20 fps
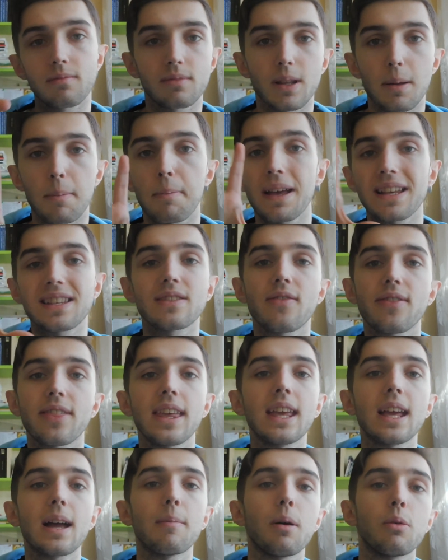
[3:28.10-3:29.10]
best
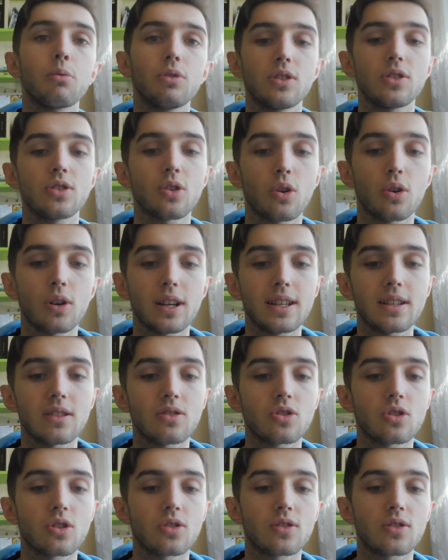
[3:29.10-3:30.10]
thing about the song is
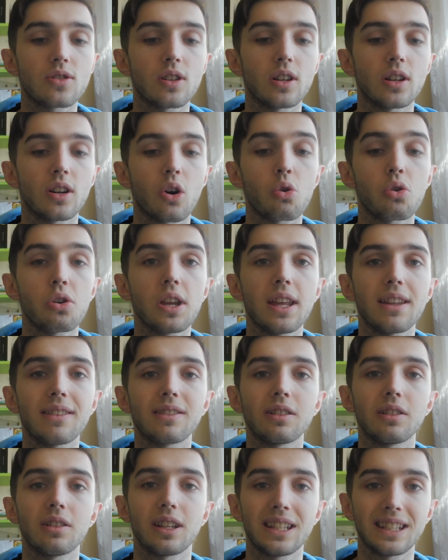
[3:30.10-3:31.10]
just the
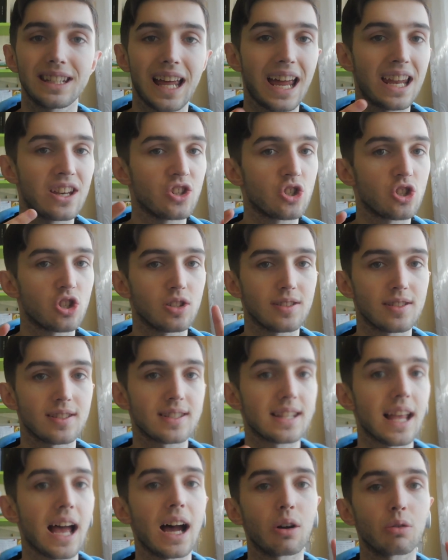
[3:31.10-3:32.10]
oriental and ancient
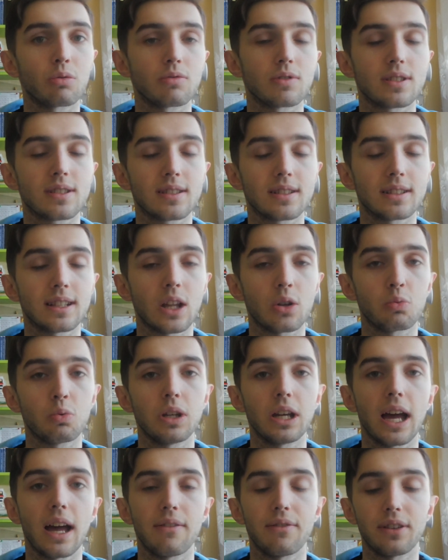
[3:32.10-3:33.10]
sounds that we
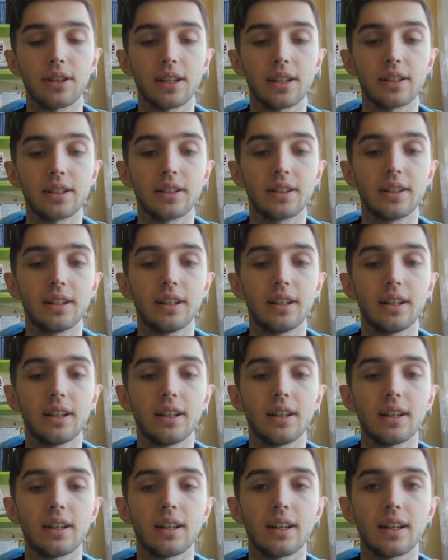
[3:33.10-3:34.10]
have here.
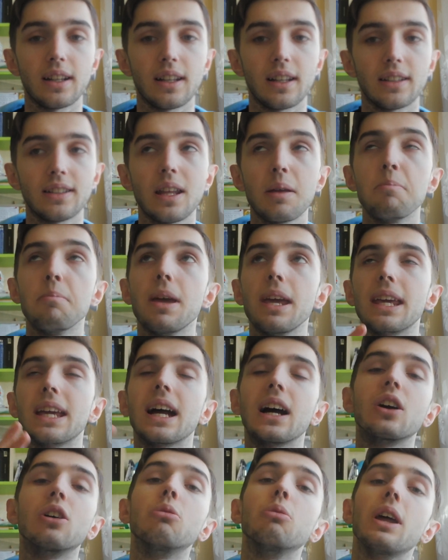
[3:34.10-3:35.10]
They make
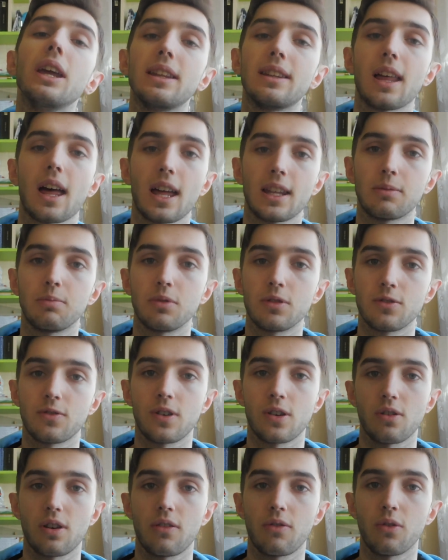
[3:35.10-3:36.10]
a great
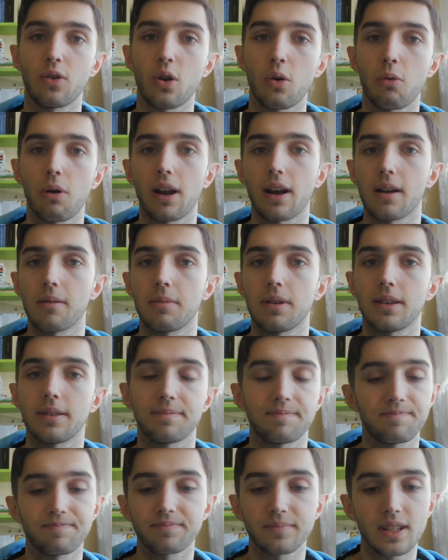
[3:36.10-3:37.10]
atmosphere, if you know what I mean.
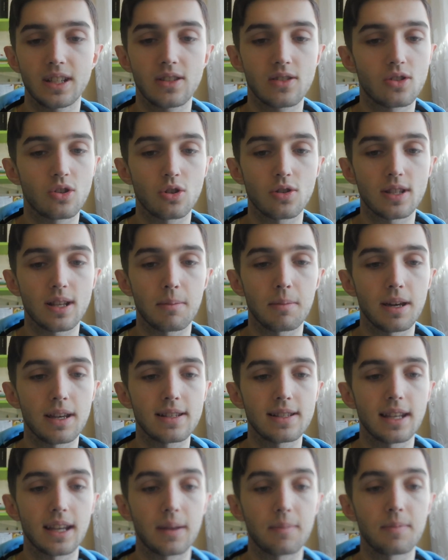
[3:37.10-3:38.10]
It's just
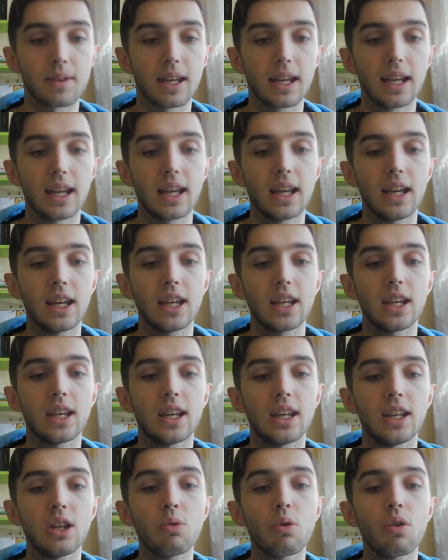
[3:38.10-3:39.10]
amazing.
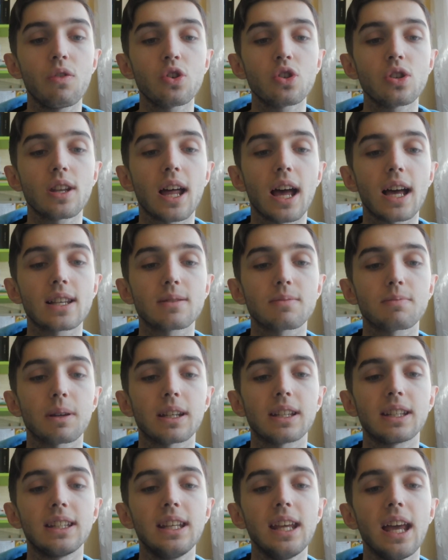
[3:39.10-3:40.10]
Eurovision
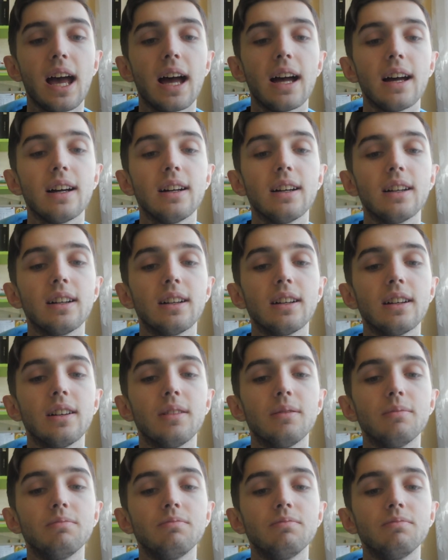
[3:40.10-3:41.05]
aspect, yeah.